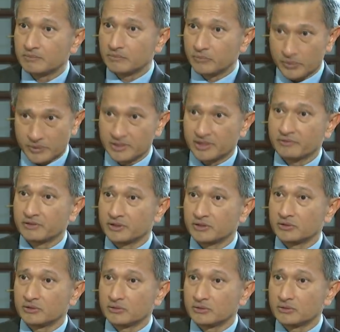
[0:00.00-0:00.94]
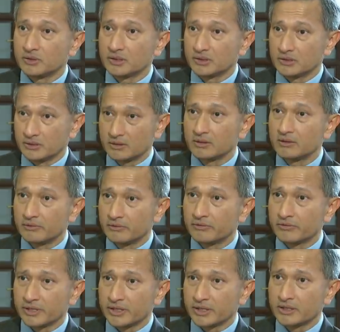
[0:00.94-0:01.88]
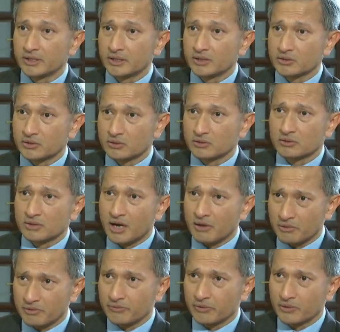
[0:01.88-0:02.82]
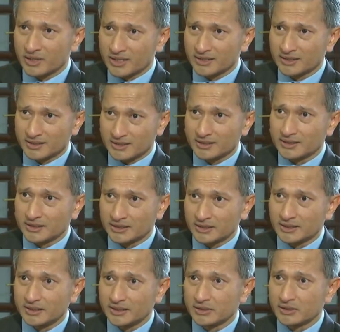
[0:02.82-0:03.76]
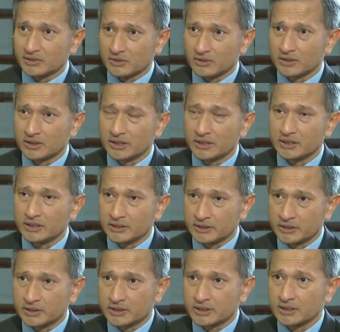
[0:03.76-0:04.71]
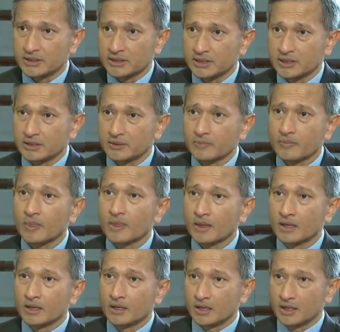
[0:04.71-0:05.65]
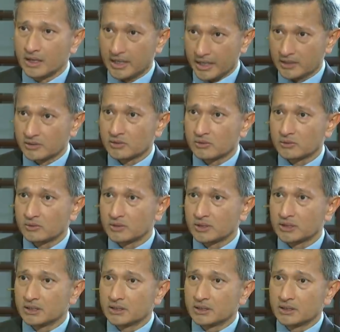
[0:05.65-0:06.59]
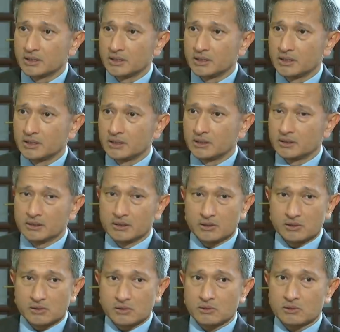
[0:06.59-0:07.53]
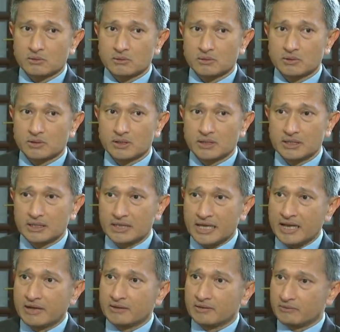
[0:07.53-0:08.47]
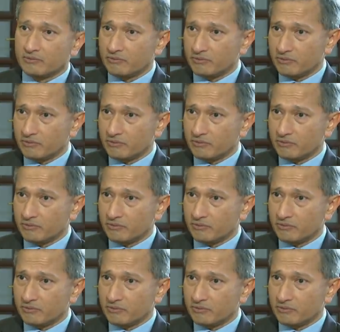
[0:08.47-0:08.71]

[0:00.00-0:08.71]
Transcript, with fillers: we will give it to you free. So our focus initially is on the digitally excluded. So that,